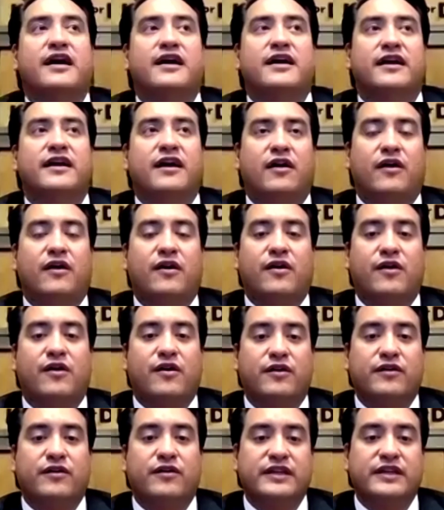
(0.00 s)

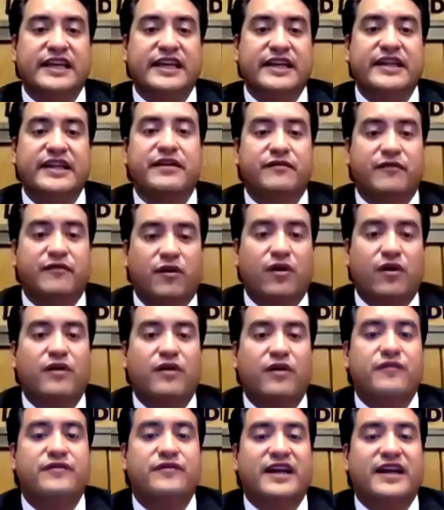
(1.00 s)
are getting involved
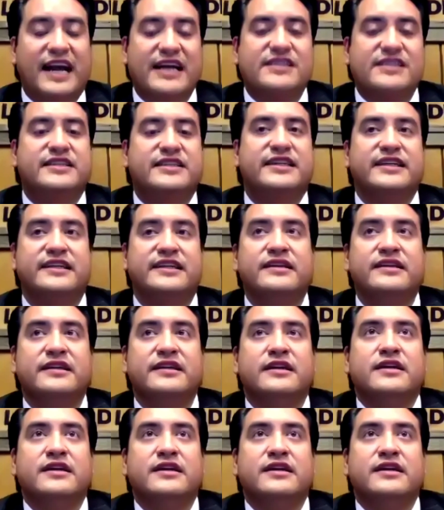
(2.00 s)
in asking
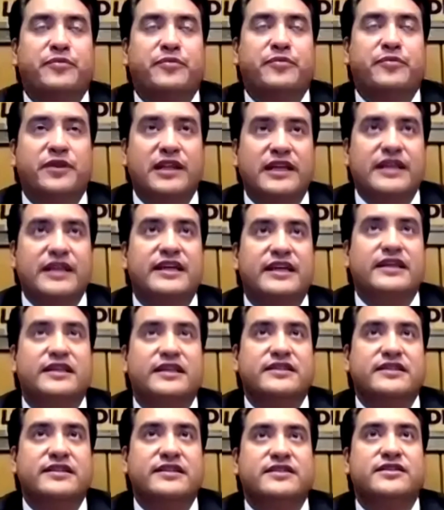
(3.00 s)
the chief of
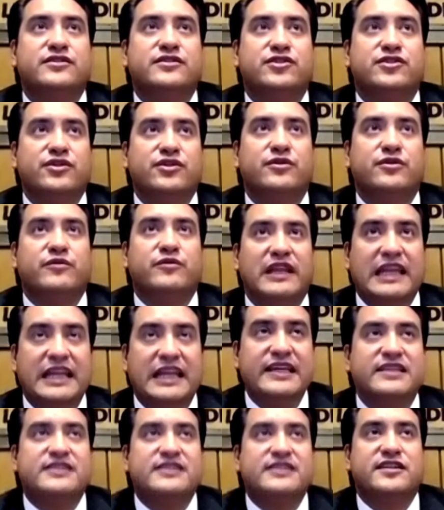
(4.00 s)
police to
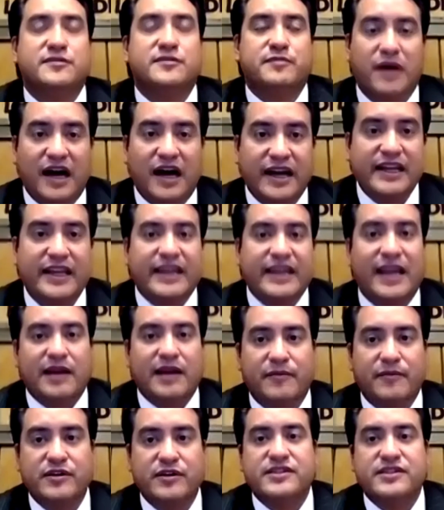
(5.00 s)
release these body
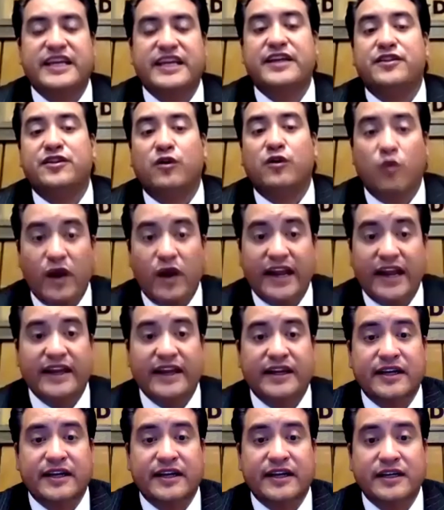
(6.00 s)
cameras in the
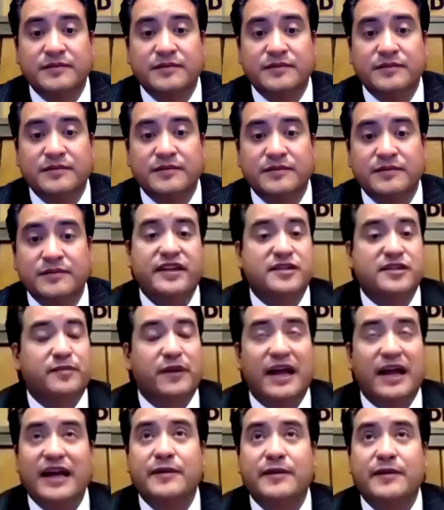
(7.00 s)
wake of all these
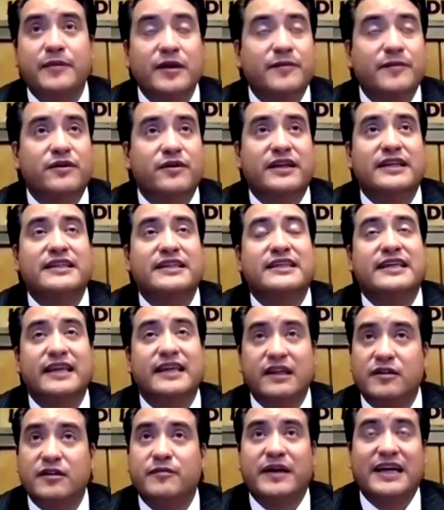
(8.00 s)
black people getting
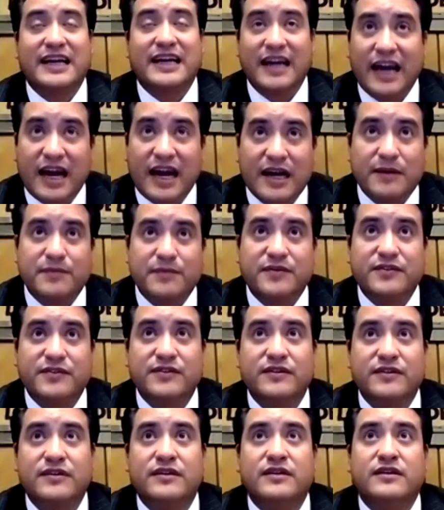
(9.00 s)
killed by cops.
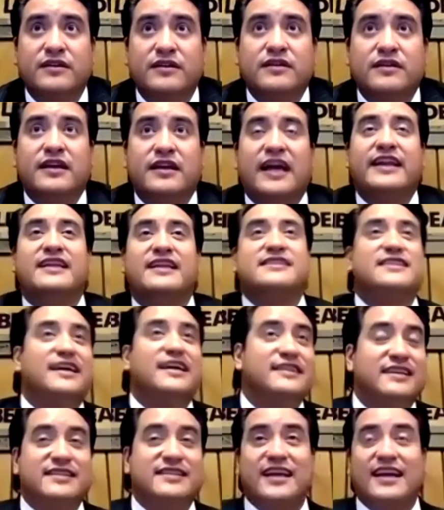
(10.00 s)
And it's
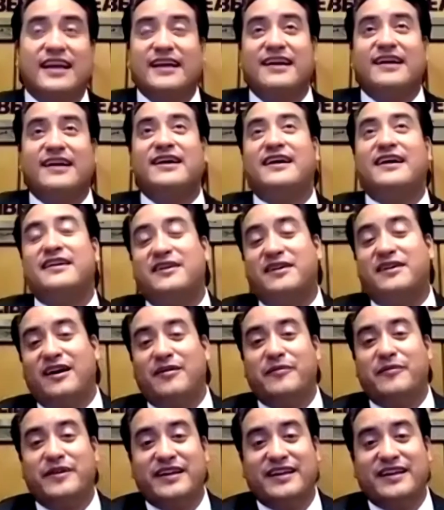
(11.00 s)
not to say, I don't know
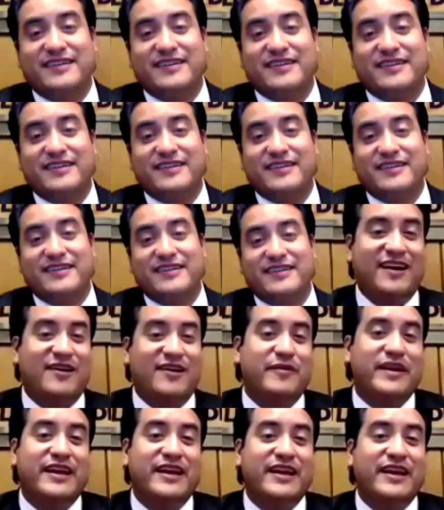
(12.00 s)
how
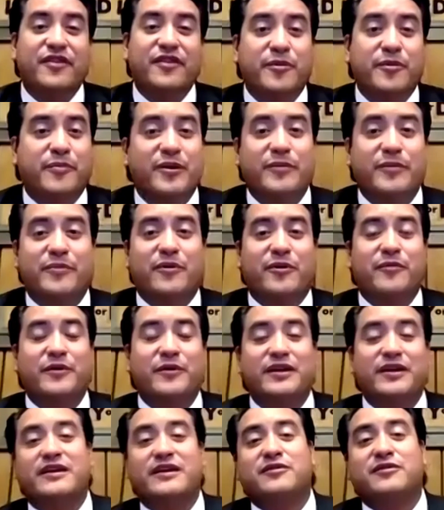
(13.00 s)
many other people are
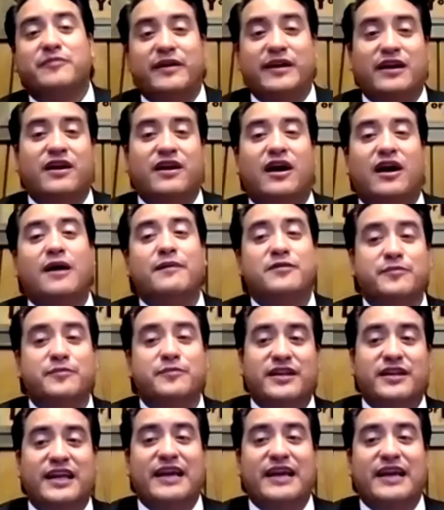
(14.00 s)
being killed by cops, but